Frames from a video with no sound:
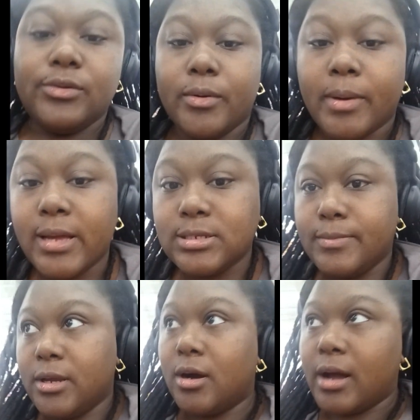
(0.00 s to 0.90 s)
reminds
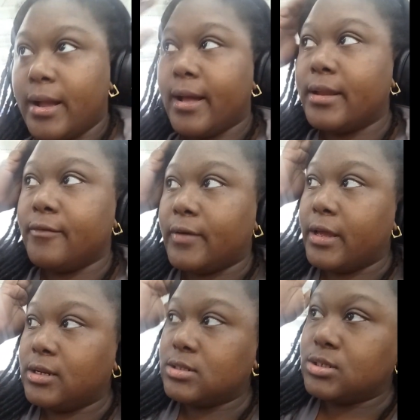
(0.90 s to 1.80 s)
me, y'all. I got
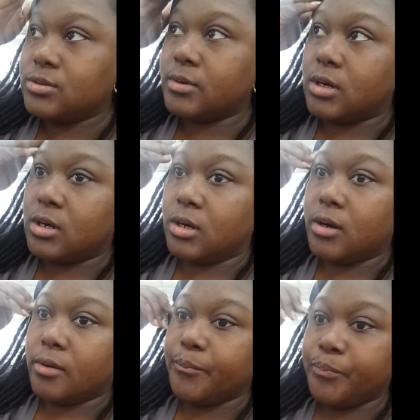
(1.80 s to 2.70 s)
invited to
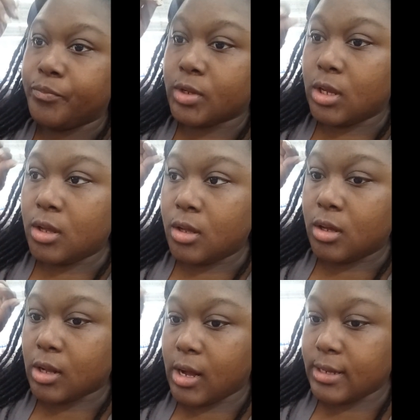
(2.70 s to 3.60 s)
a
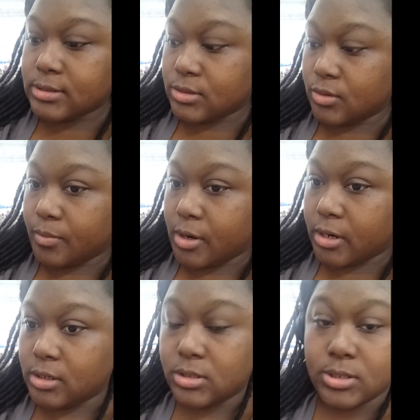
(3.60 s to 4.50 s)
costume
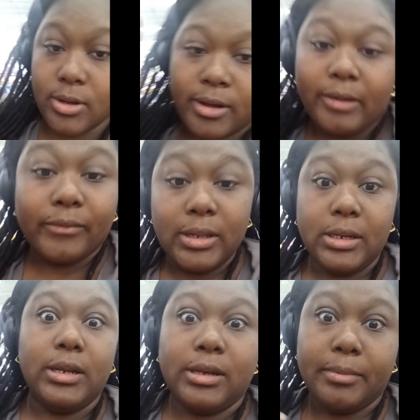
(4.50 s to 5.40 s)
party, so I really
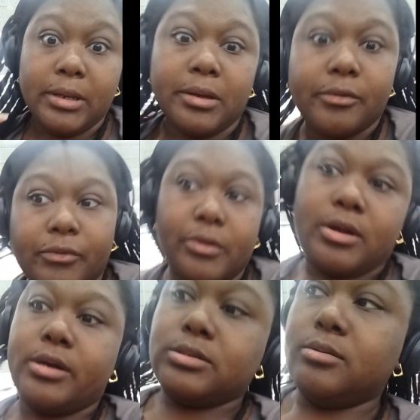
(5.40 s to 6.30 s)
need to be looking for a
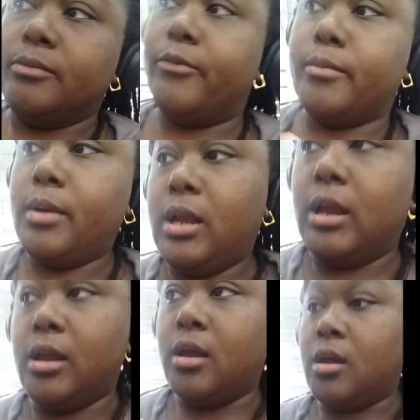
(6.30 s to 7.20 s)
costume for me.
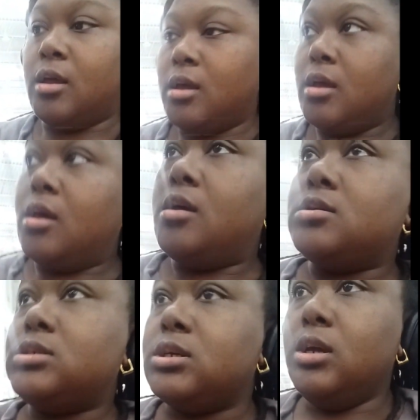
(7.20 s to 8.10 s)

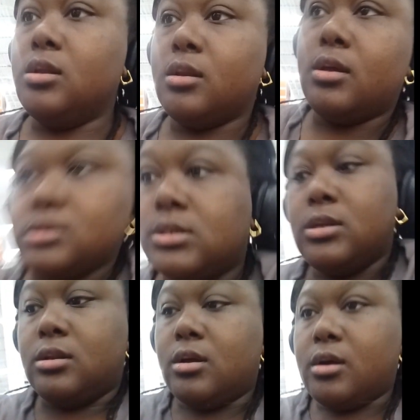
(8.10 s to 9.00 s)
Shit. It's in